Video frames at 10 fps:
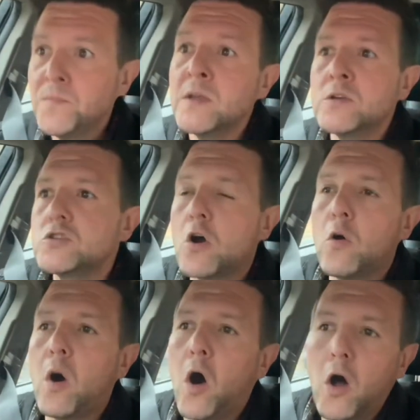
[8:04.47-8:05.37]

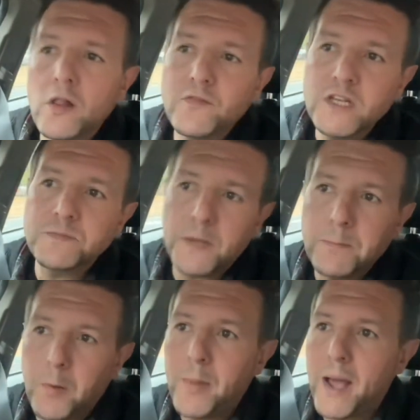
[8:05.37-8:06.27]
So all of these
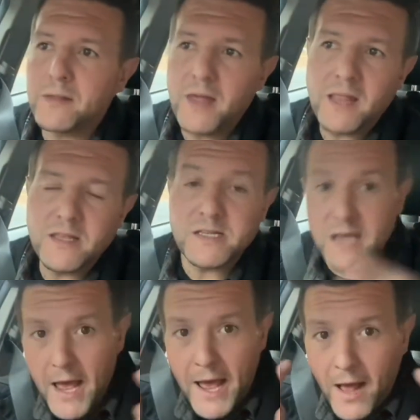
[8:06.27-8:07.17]
people back then, these
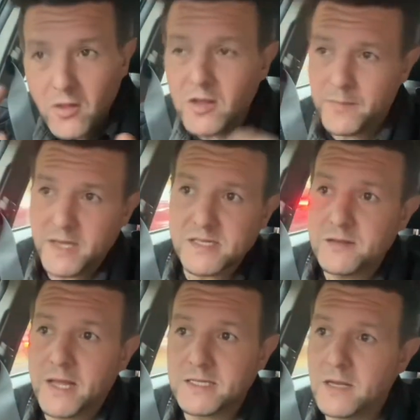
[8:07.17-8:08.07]
alchemists,
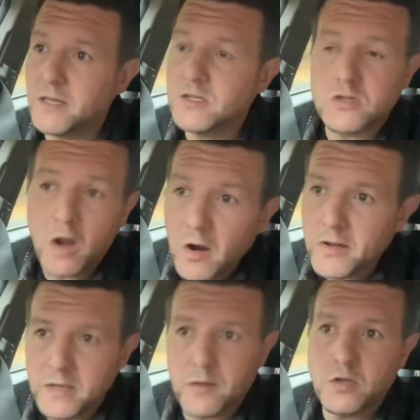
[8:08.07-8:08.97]
that's how they
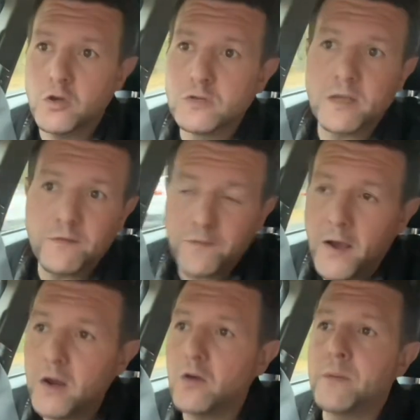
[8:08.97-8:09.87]
started. They were using
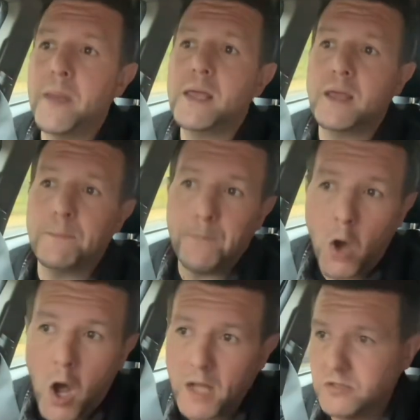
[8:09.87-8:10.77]
fire and making
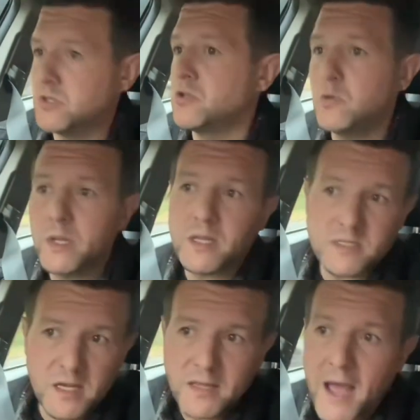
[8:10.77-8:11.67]
pots and doing things
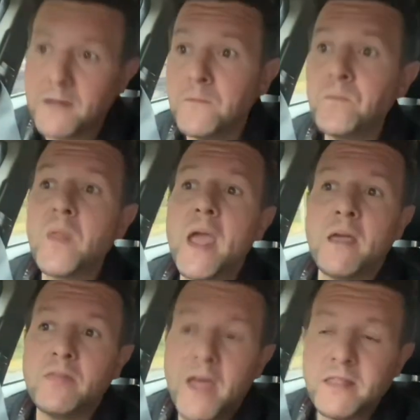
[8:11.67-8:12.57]
like that.
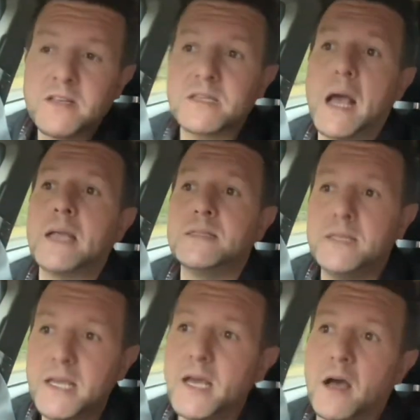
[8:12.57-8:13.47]
And then this
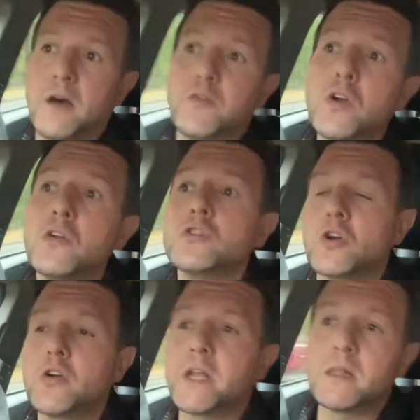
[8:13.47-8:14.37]
idea of
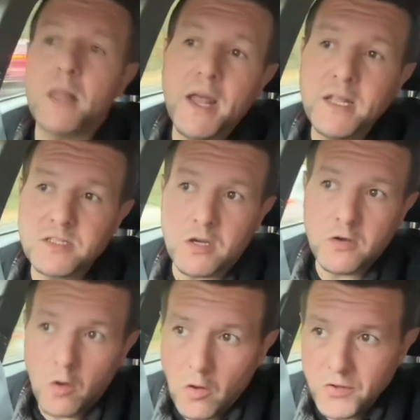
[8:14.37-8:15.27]
turning lead into
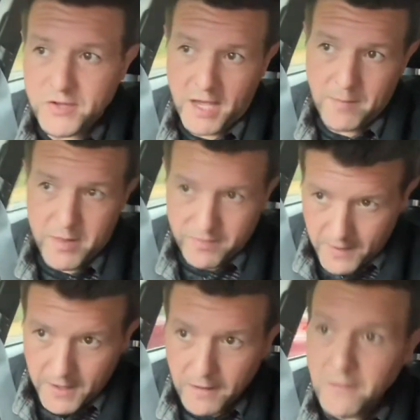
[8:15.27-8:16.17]
gold came a
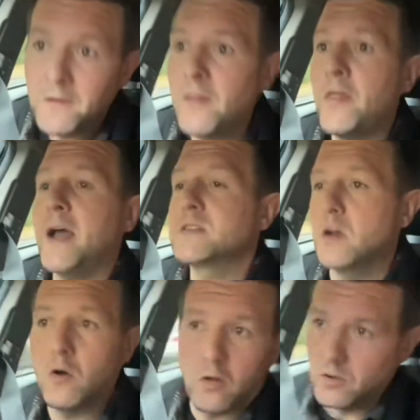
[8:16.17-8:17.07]
thing. That's a
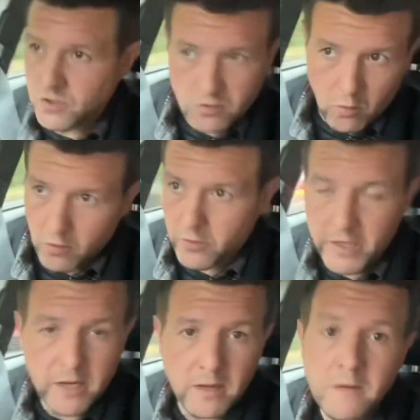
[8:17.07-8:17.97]
whole
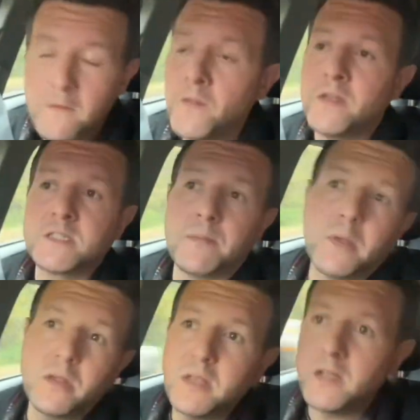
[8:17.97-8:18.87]
story. And there's a
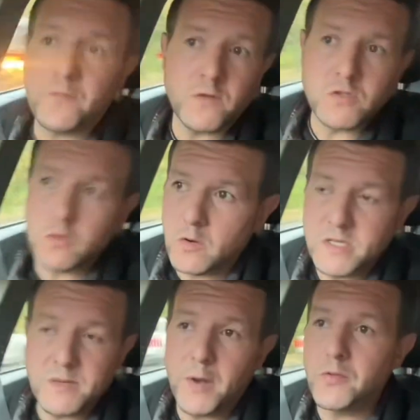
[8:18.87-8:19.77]
million different stories
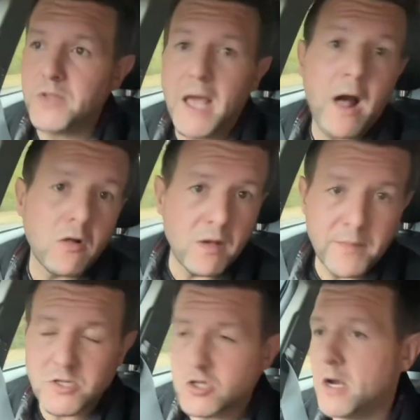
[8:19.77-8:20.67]
about the
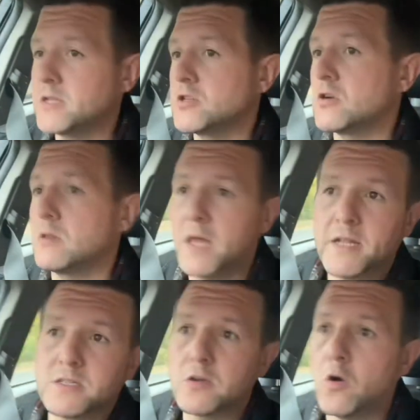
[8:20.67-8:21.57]
alchemists trying to turn lead
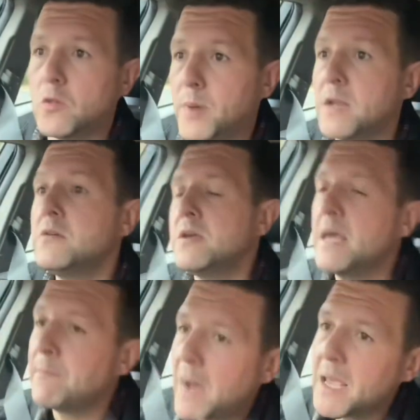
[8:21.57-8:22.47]
into gold. But
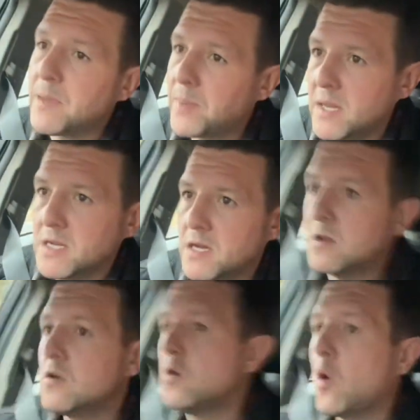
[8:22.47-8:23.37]
in my opinion,
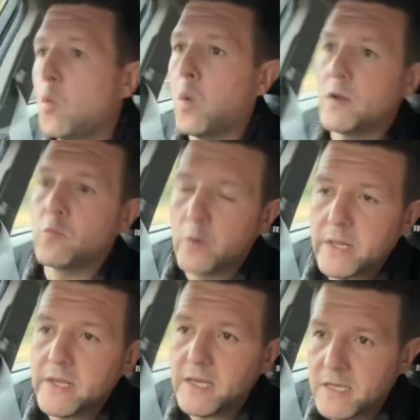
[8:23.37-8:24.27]
what
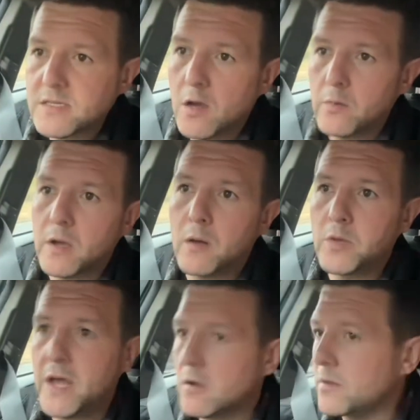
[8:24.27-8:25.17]
really is going on with
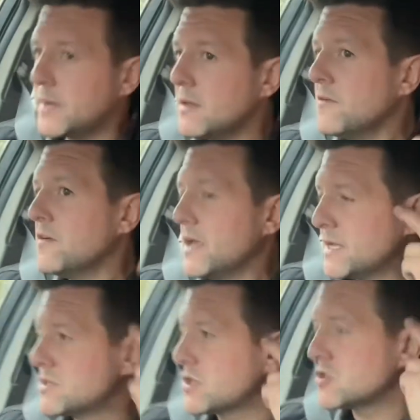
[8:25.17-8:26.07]
alchemy,
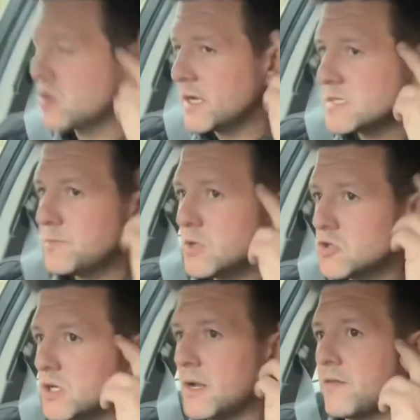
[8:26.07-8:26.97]
it's the
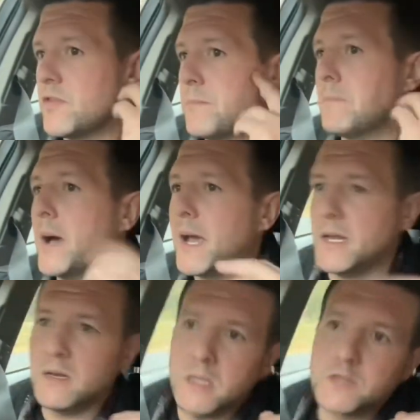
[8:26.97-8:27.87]
transmutation of the
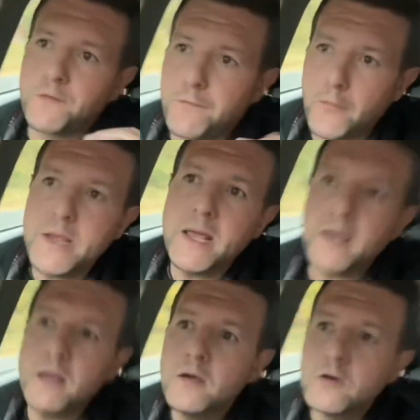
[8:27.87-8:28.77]
mind. It's
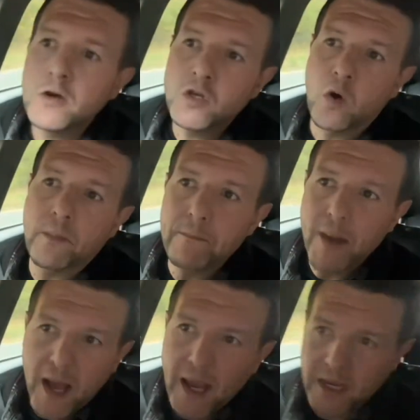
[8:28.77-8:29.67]
freeing your
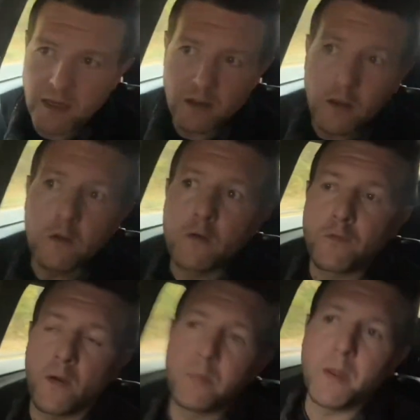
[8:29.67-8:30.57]
mind
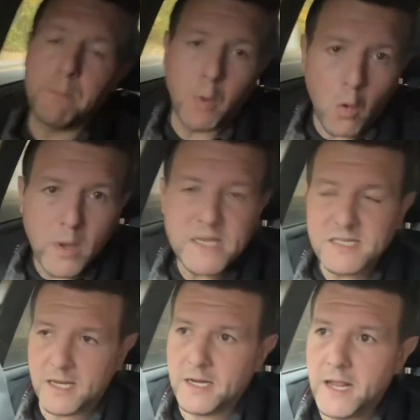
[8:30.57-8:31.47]
from the
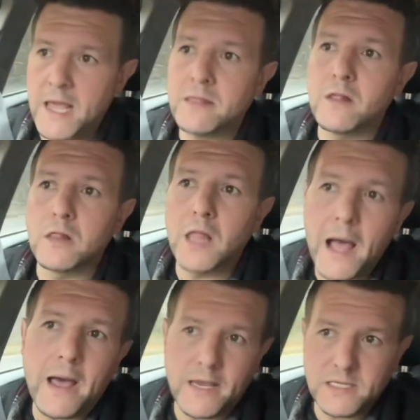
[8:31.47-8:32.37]
poison and the
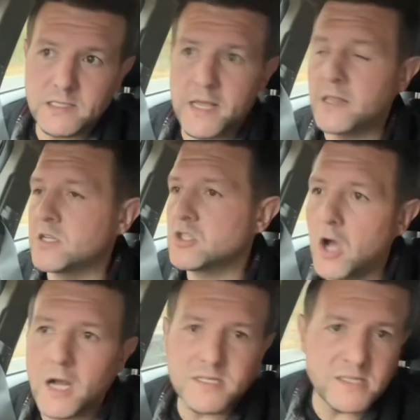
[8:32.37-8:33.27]
lies and the
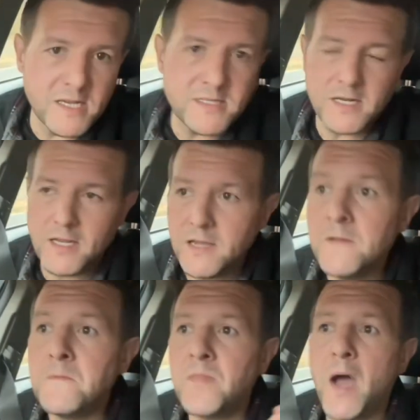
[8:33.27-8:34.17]
toxicity
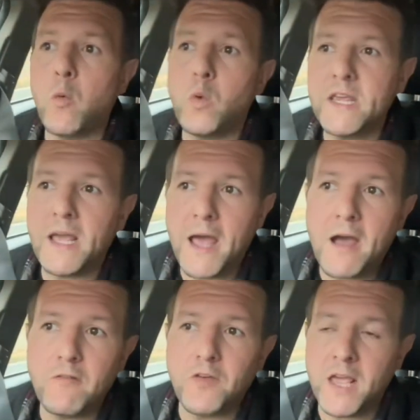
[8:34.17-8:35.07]
that we
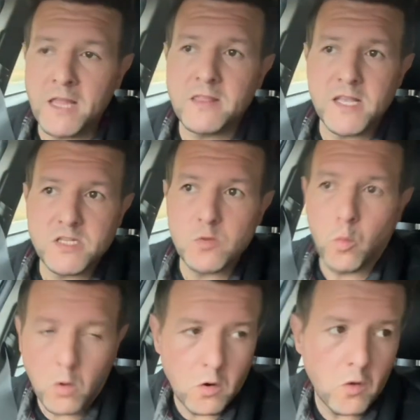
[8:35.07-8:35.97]
have in this
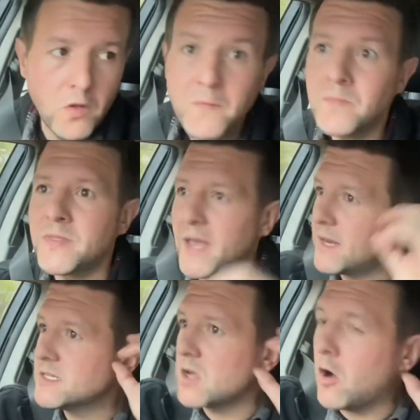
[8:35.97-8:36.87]
world that
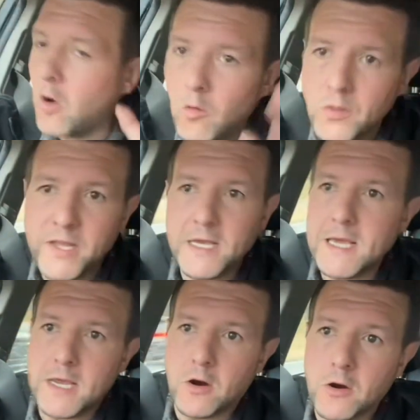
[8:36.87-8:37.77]
is only
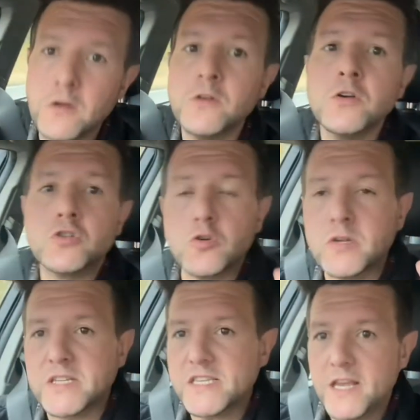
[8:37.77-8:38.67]
here to
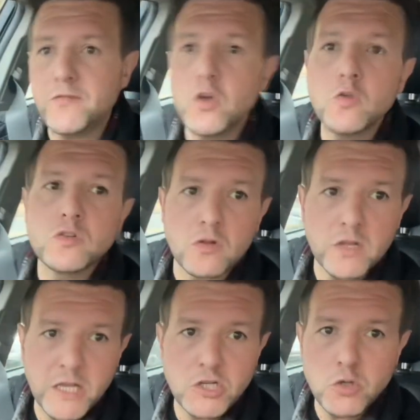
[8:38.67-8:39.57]
deceive you, to
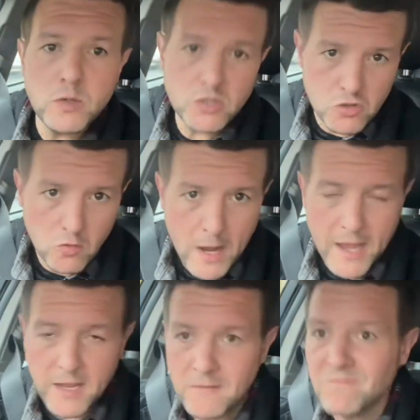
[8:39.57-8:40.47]
lead you astray,